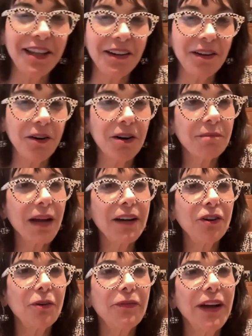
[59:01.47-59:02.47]
the, or I
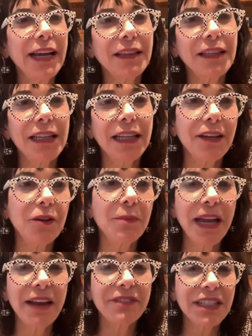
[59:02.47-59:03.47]
don't know if I get the link. You
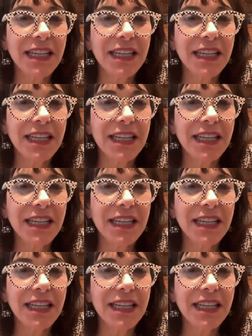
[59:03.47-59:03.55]
may have to